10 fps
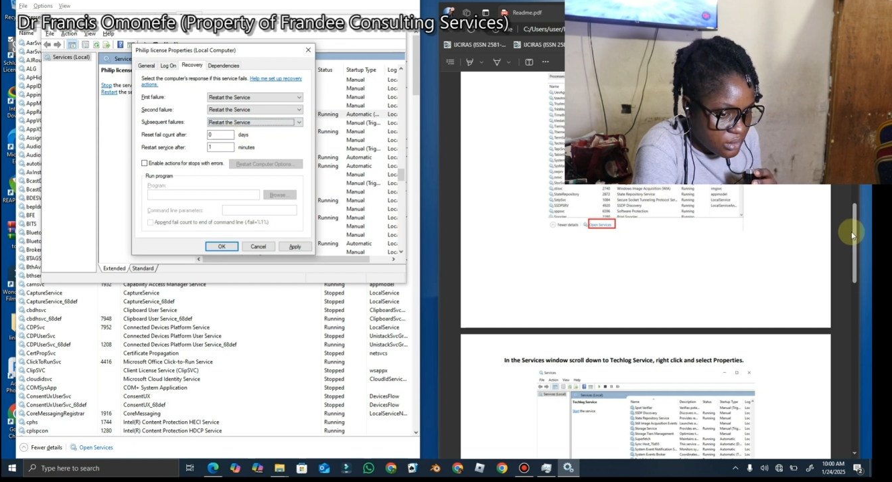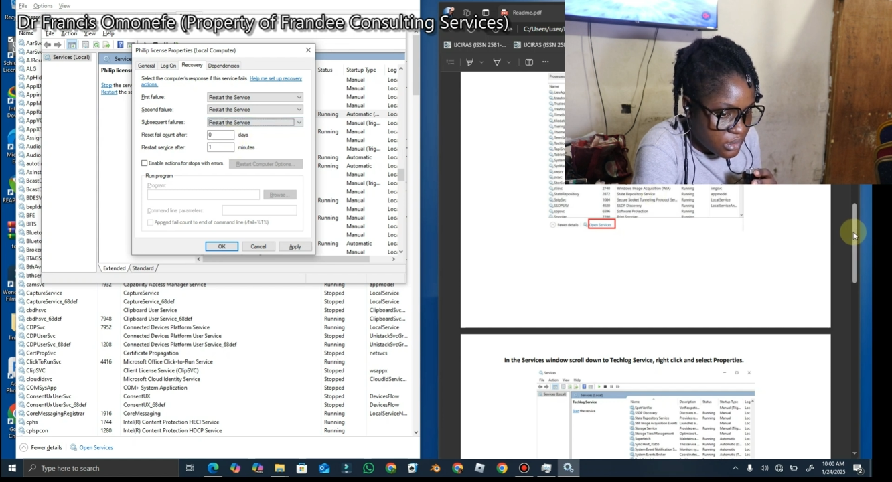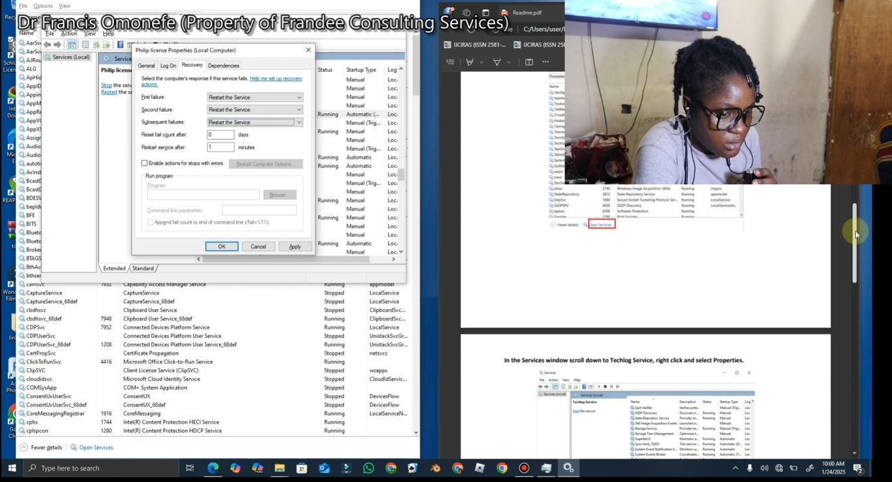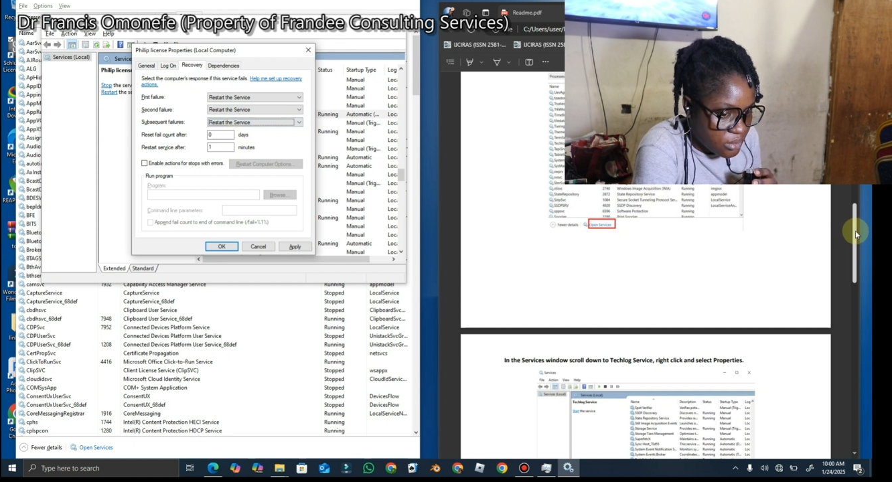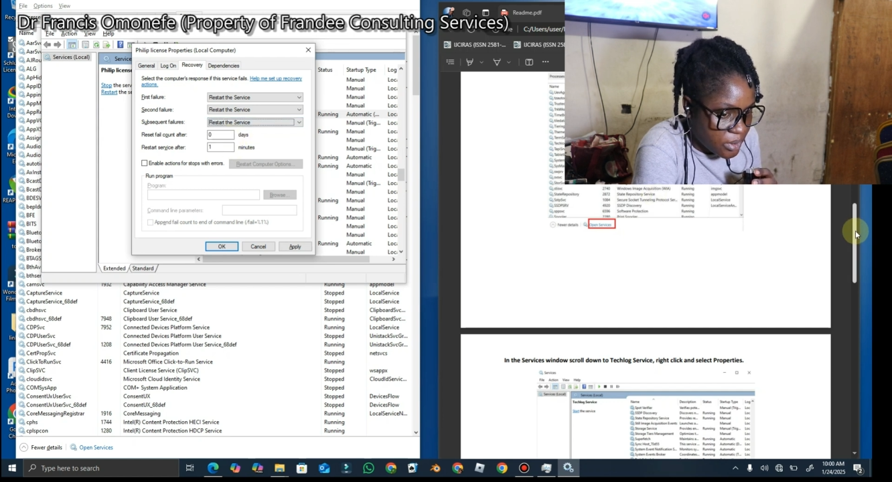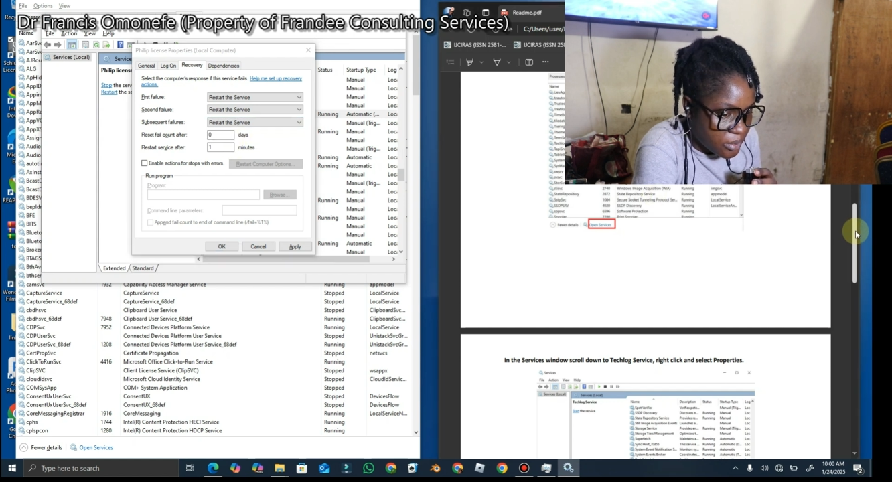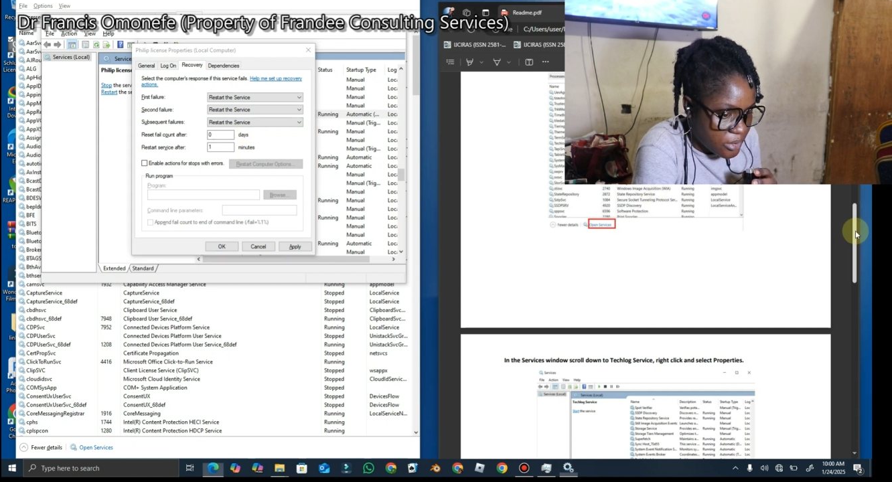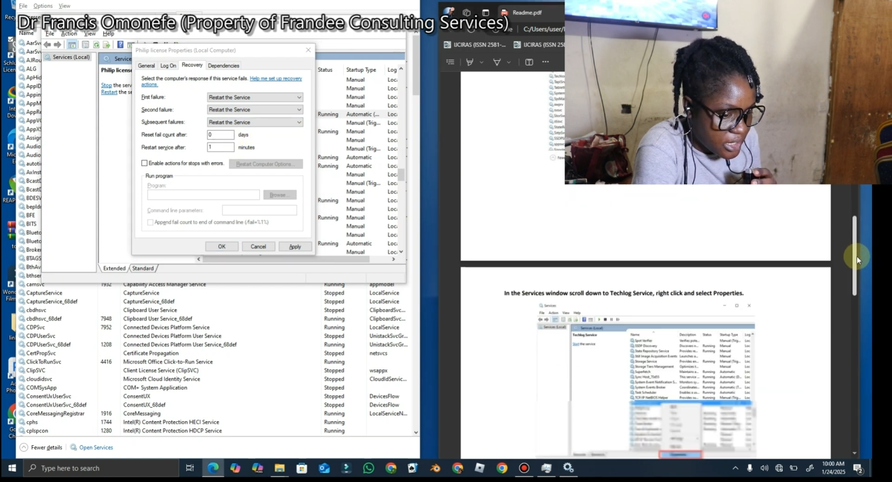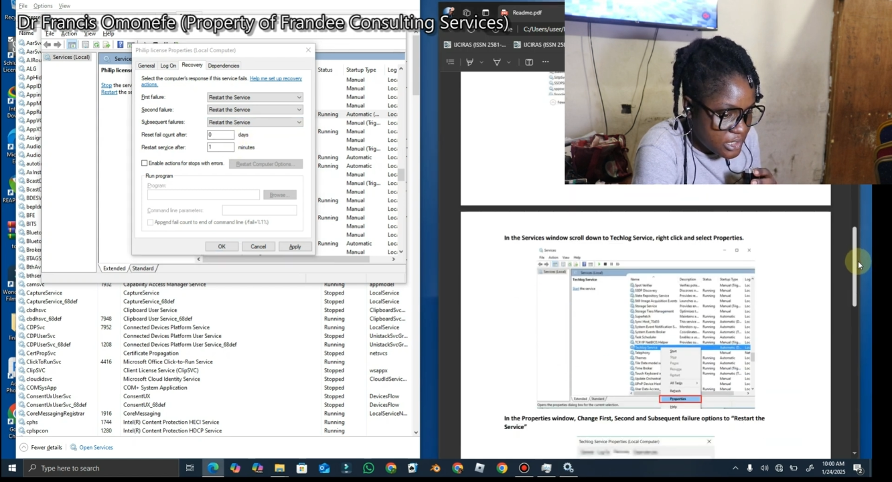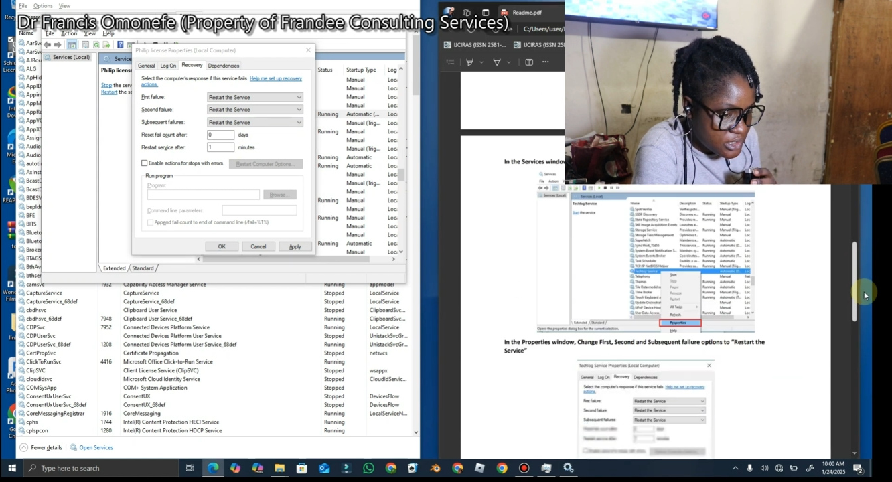Hope I'm
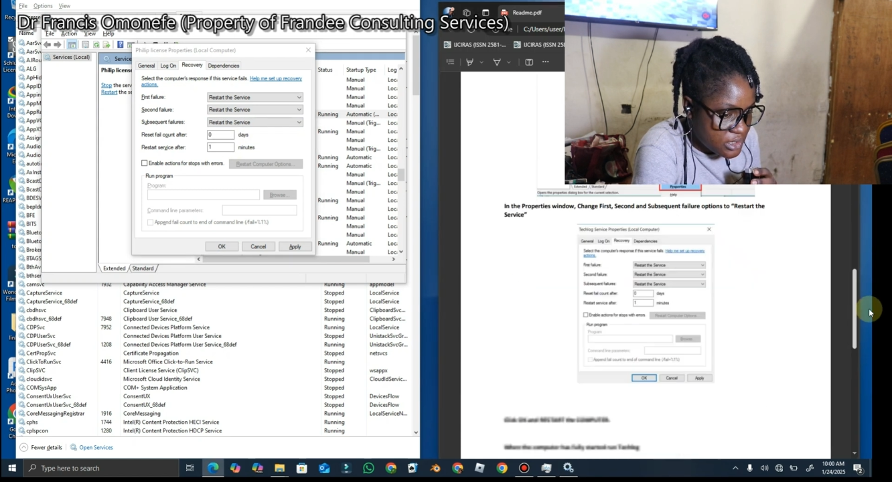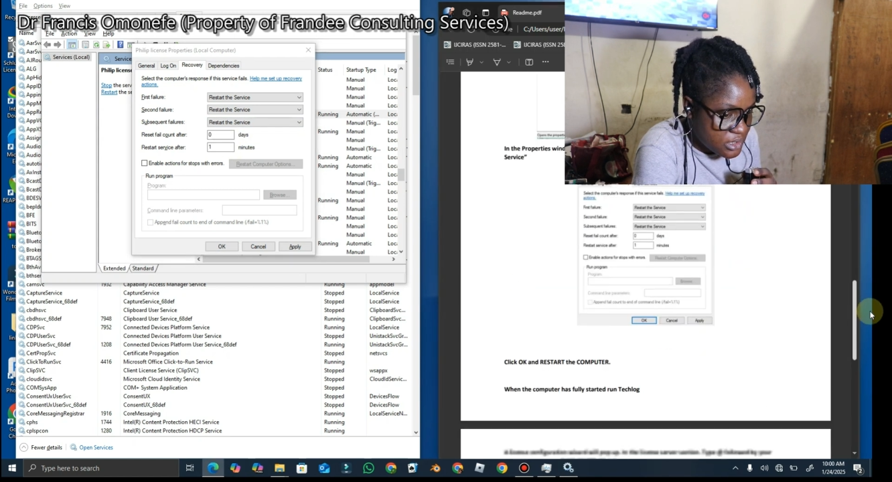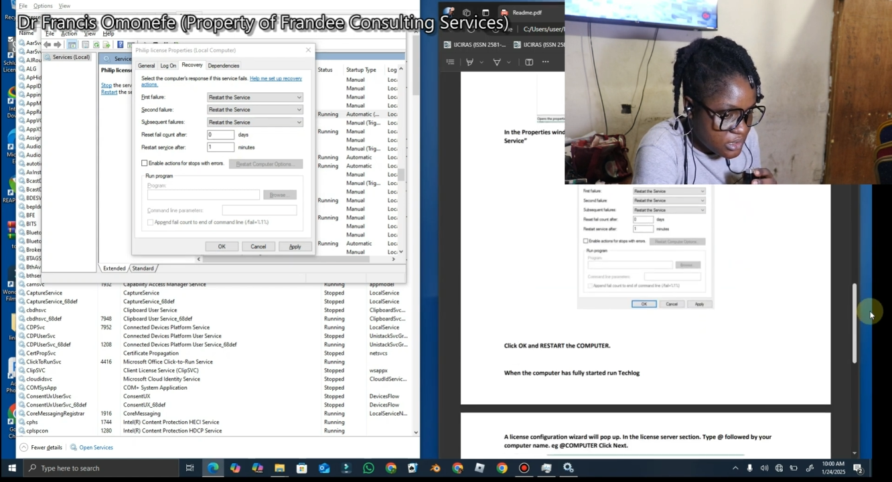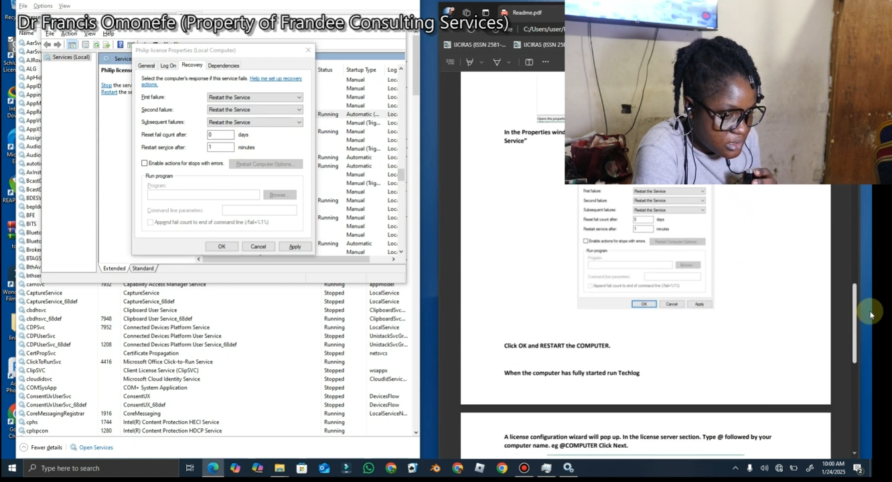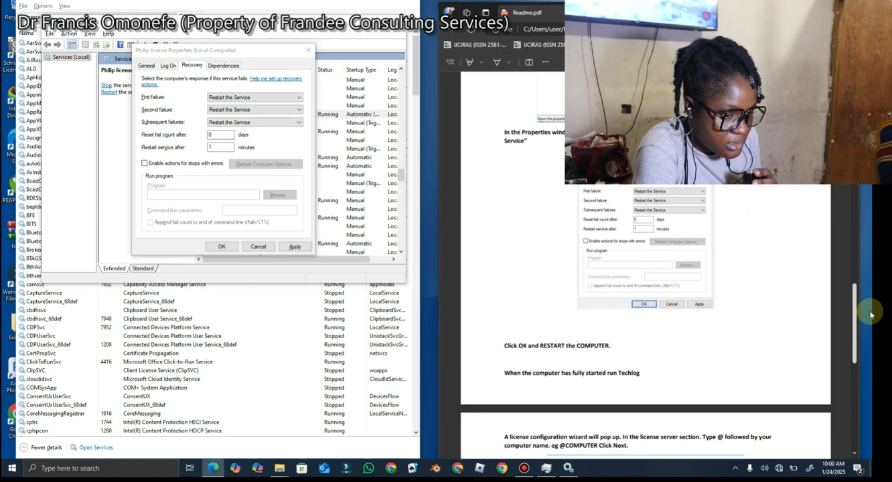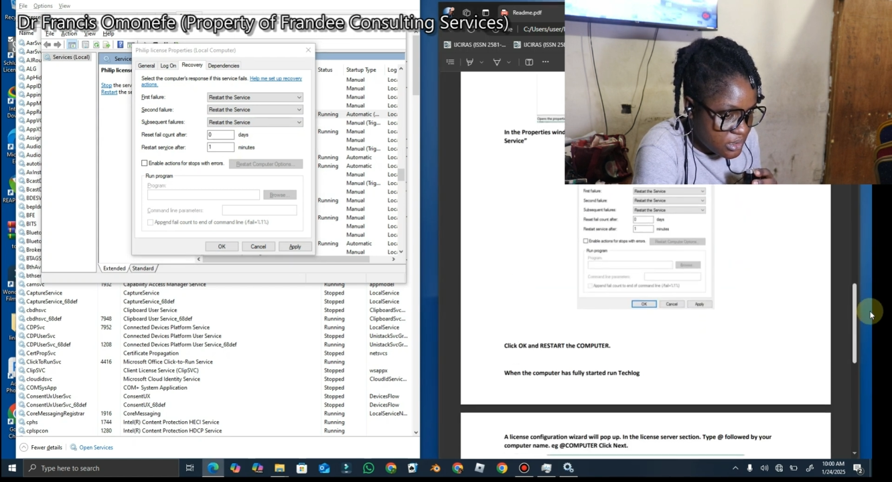right.